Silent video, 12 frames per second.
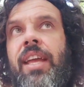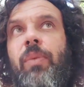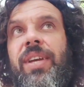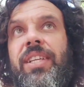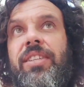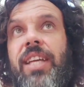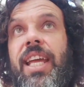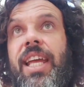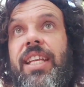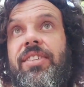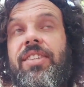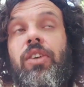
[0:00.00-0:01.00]
winter
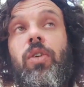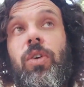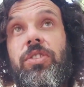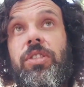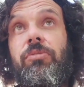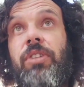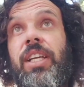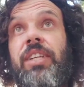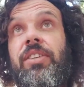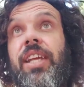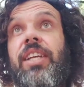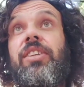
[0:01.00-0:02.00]
hits and autumn really
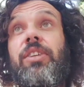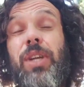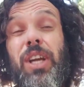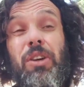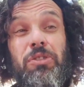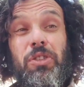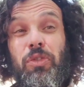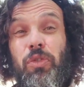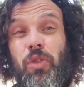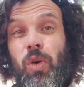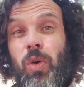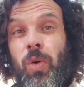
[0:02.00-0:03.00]
things and we go into
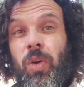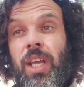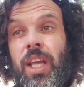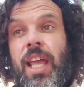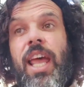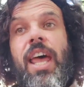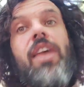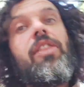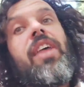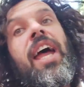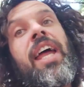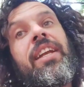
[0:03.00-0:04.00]
fall,
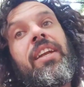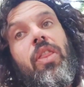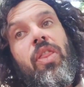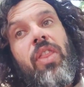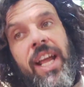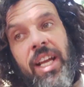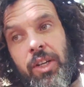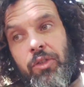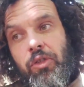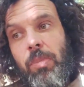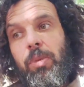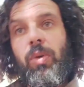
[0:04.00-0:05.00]
then they're going to
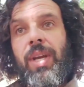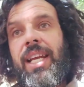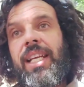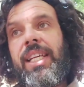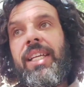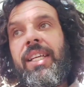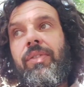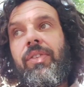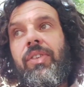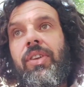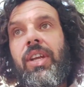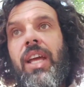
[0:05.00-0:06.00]
drop all their
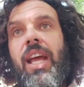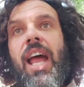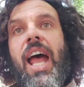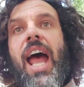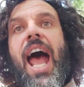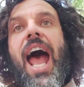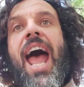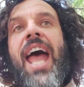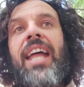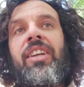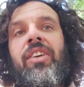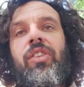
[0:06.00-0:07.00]
leaves.
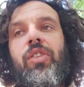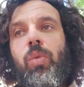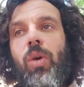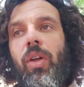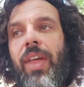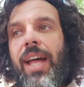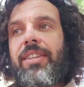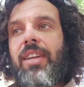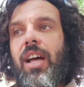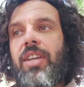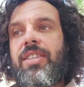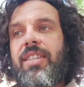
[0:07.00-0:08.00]
And what that
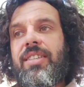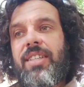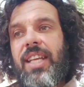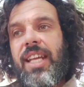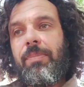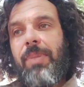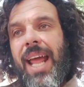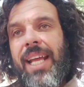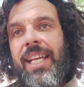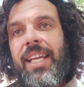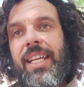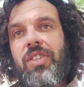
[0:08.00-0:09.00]
does is it
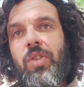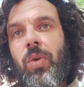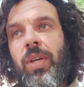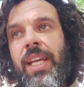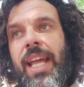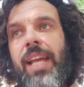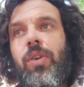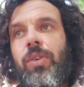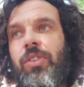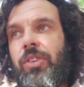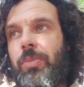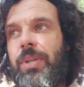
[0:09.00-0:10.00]
blankets all the
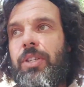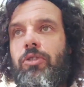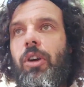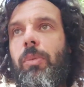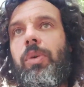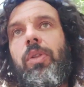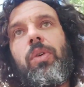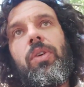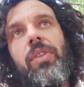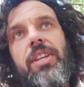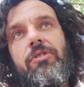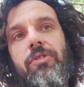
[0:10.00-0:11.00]
acorns that's been dropped with all
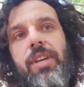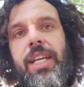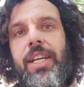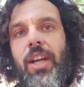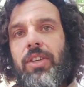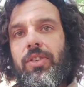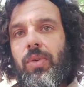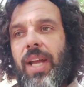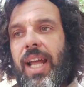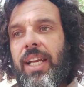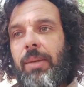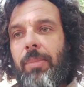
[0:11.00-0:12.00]
of this really nice
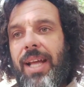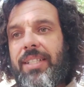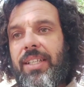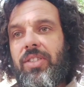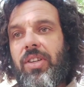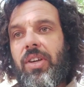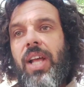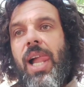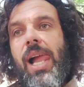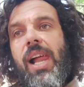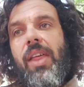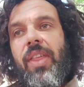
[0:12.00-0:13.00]
organic matter. So
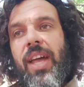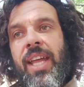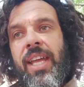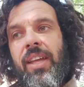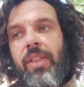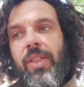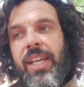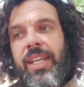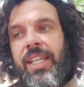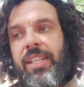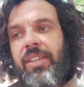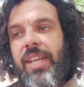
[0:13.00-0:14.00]

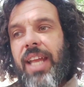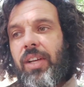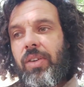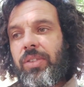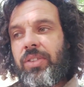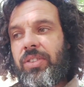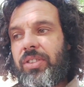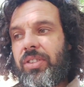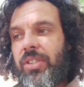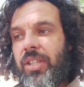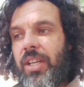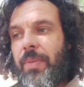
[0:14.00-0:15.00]
acorns